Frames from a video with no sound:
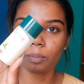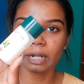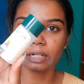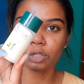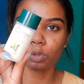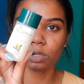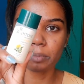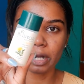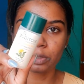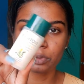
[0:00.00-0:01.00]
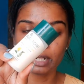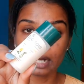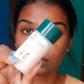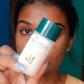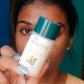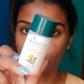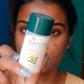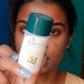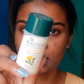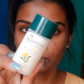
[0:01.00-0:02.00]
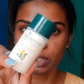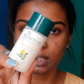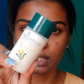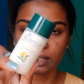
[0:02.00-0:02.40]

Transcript: is a biotic, bio, dandelion, serum.